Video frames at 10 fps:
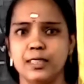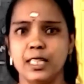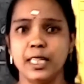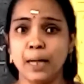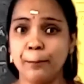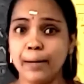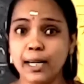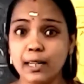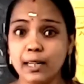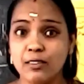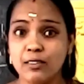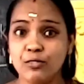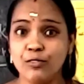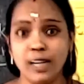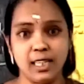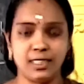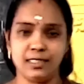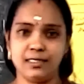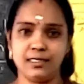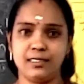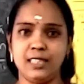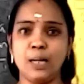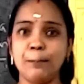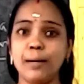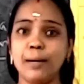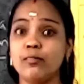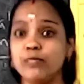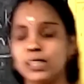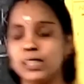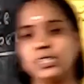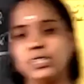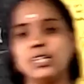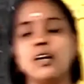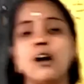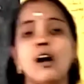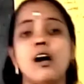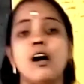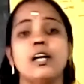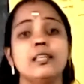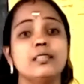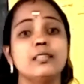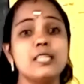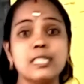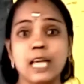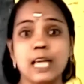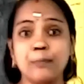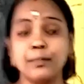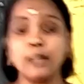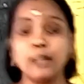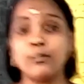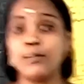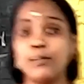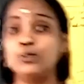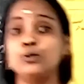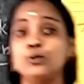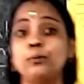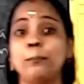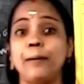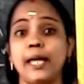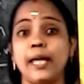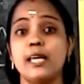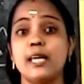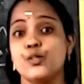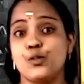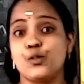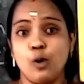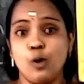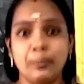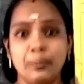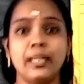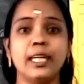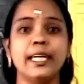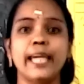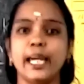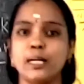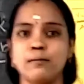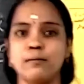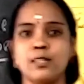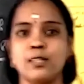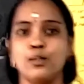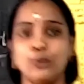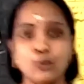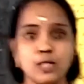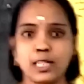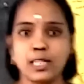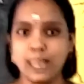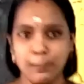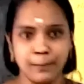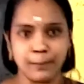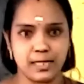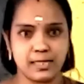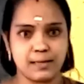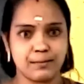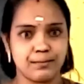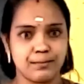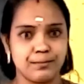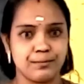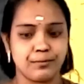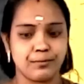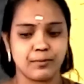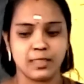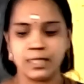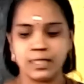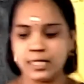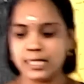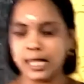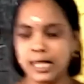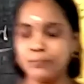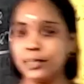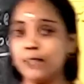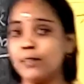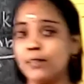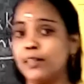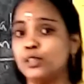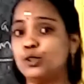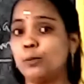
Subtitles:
Number world. Number world. In this chapter, we want to play so many games using numbers. In this chapter, we want to